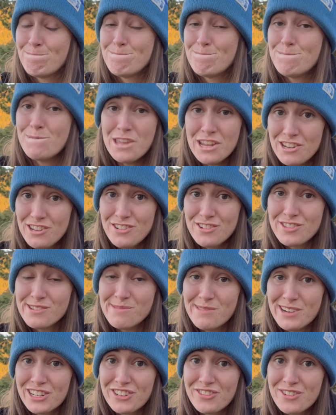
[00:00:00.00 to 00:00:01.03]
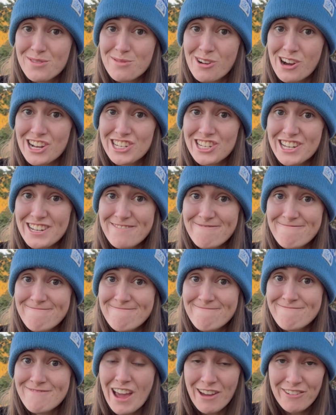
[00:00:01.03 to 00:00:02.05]
Thank you so much for watching.
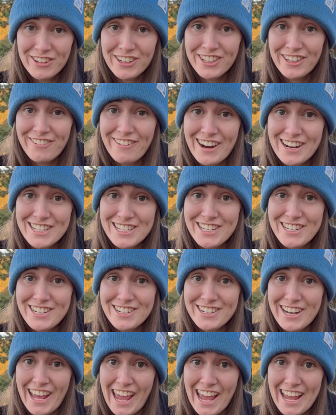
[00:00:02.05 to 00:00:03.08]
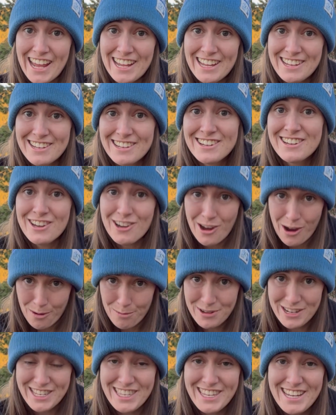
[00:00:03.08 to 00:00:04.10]
Have a good rest of your day. Hope
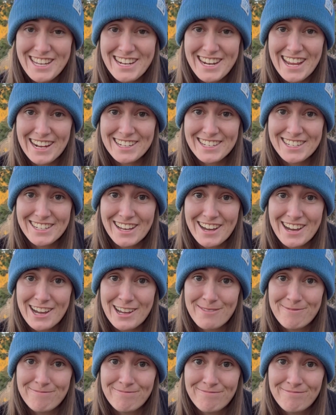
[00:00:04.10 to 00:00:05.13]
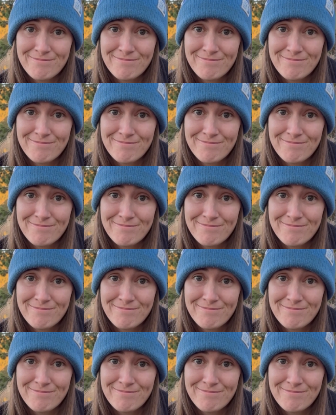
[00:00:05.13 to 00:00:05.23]
to see you next time.